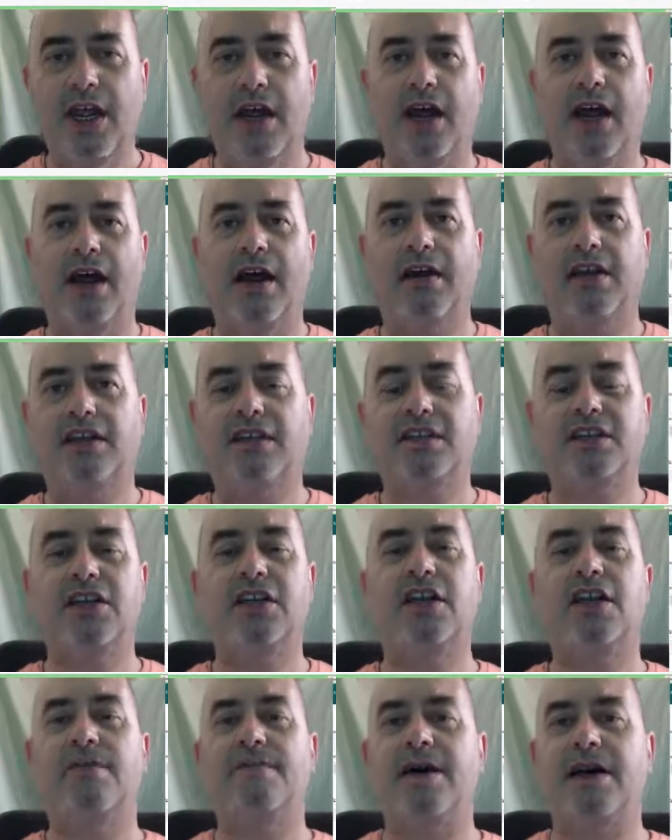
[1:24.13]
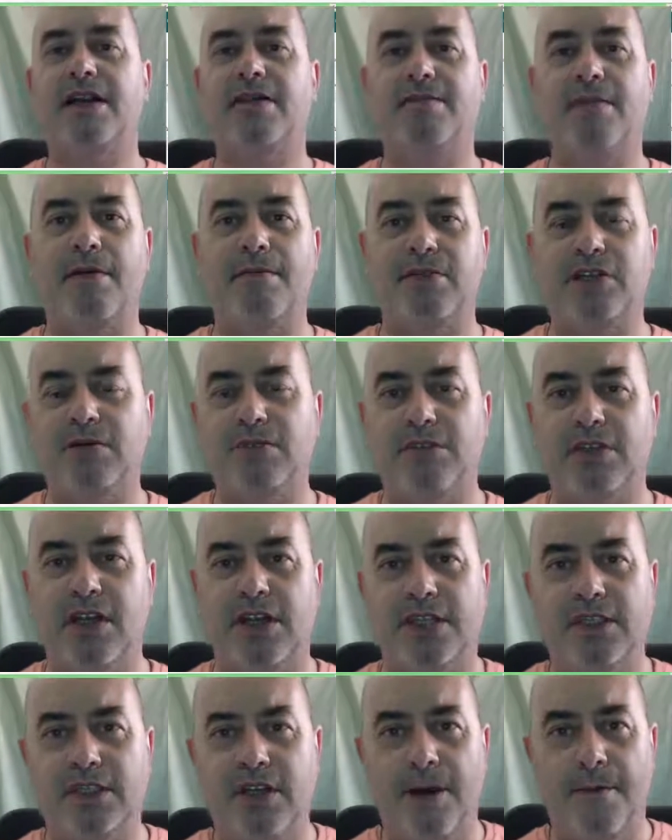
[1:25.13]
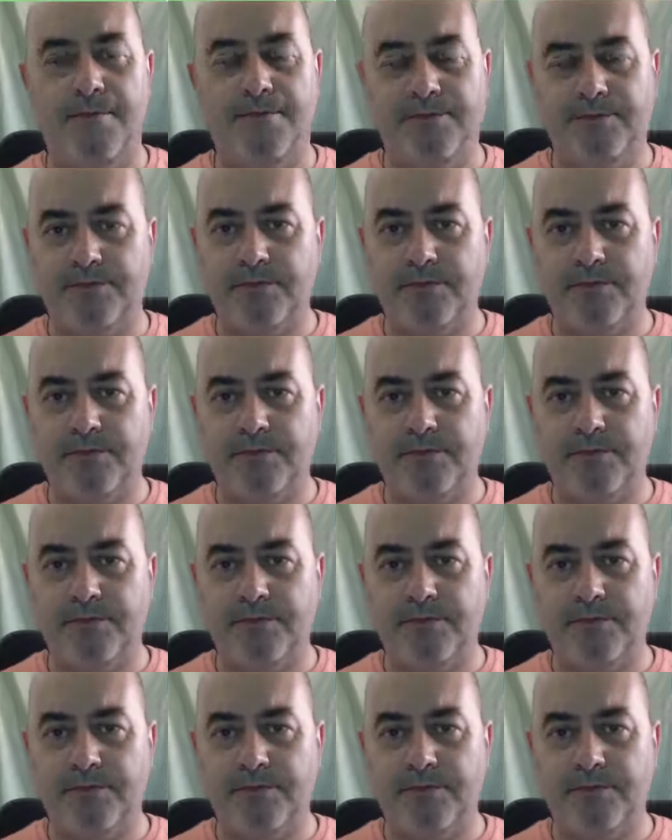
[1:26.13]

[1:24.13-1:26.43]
a certain amount of membership sites up,